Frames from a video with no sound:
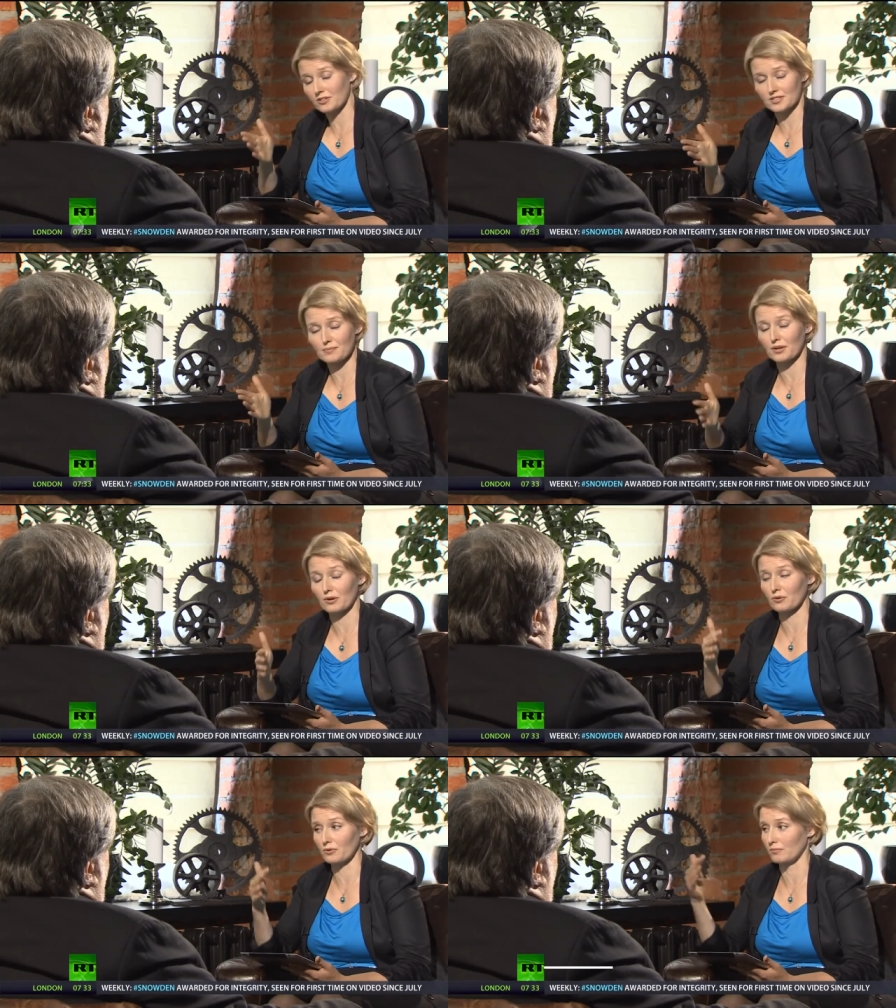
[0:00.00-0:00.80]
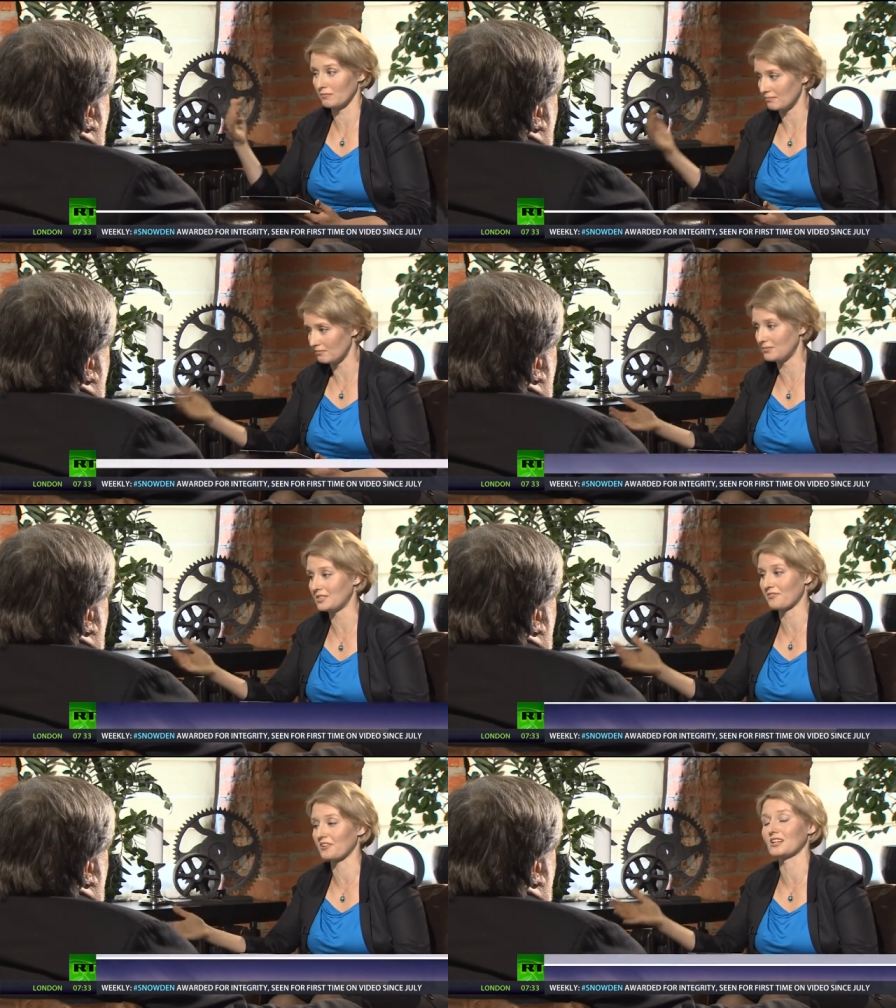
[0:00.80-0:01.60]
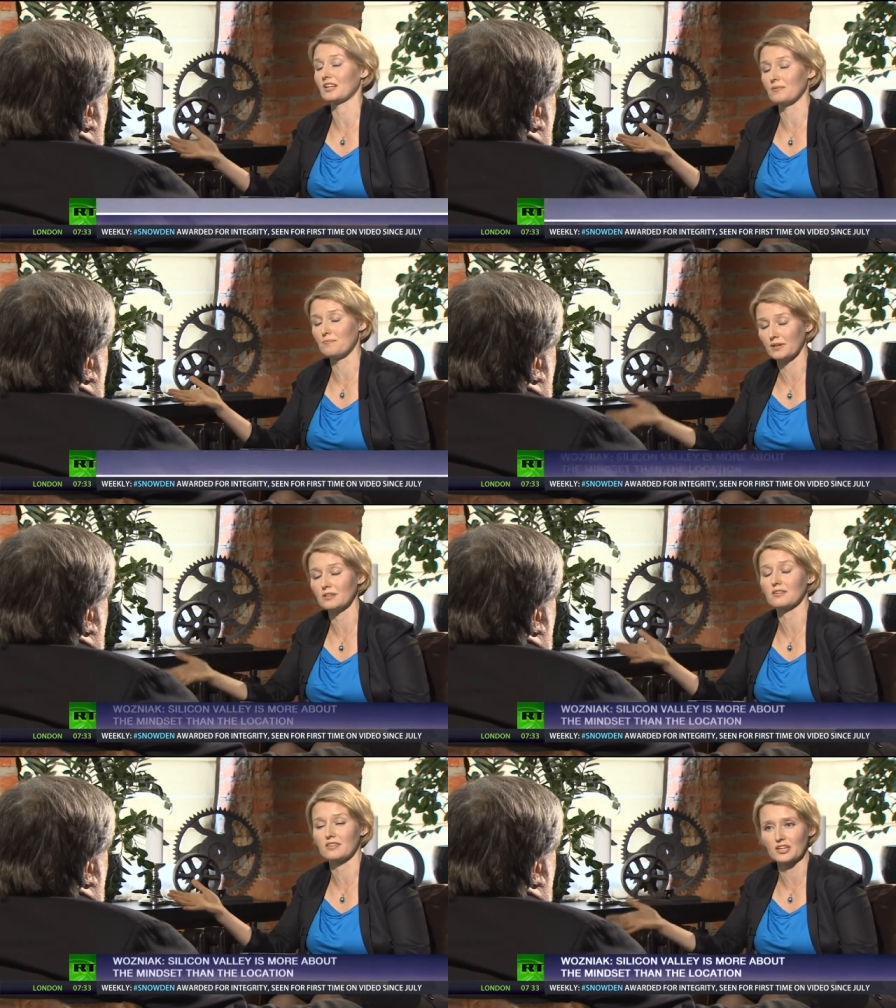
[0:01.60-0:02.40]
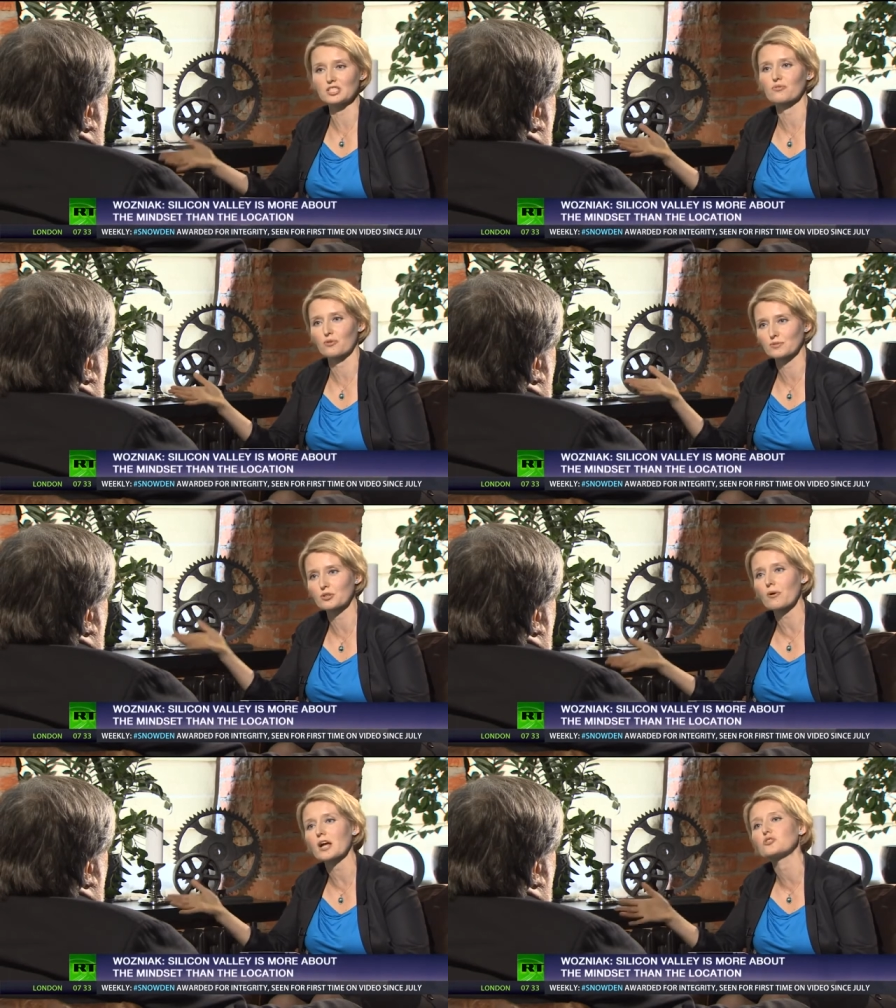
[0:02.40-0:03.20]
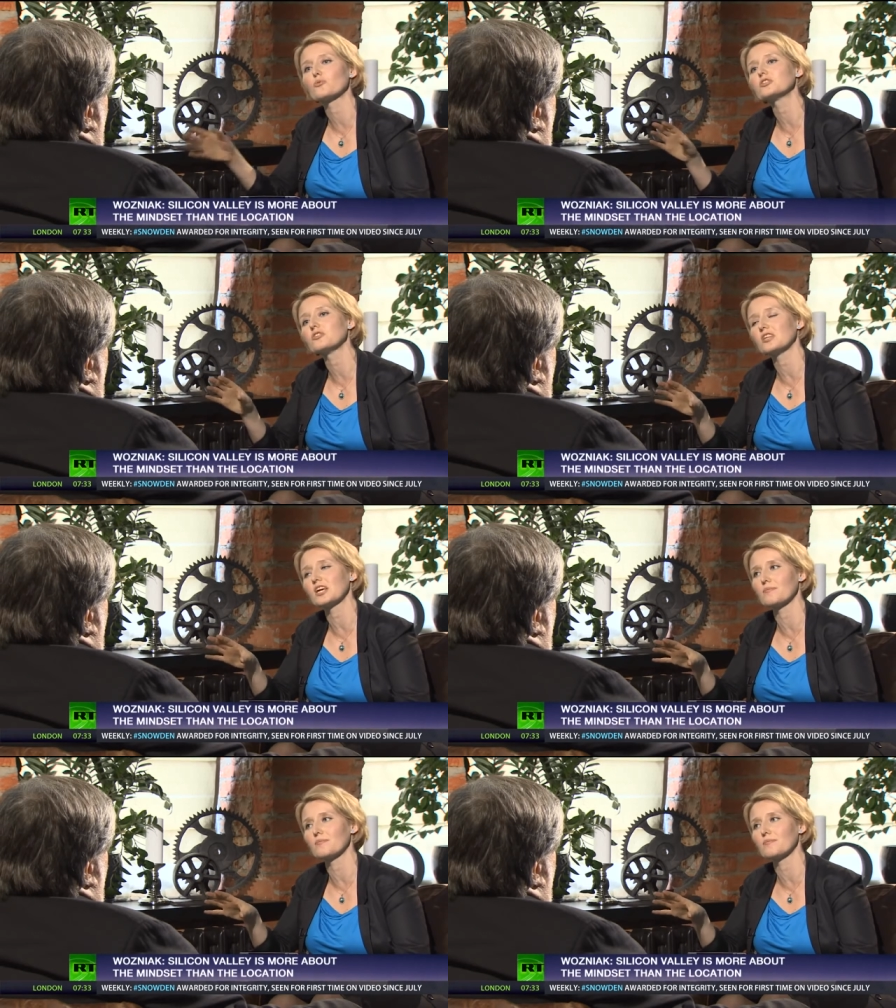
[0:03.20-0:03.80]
are somebody who definitely built things from scratch. What do you think